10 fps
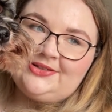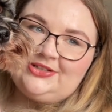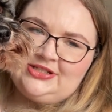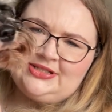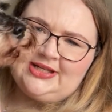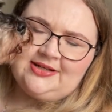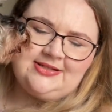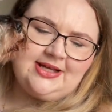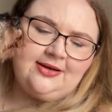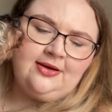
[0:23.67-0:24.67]
Did you say hi,
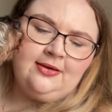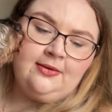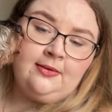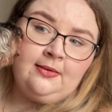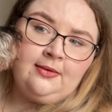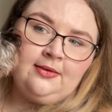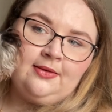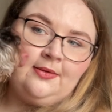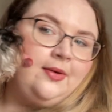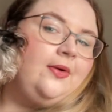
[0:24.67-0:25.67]
Dad?
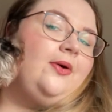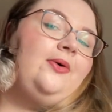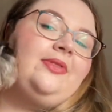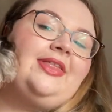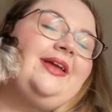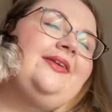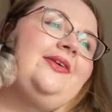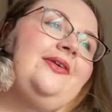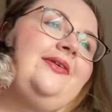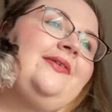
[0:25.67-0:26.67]
Oh, thank you.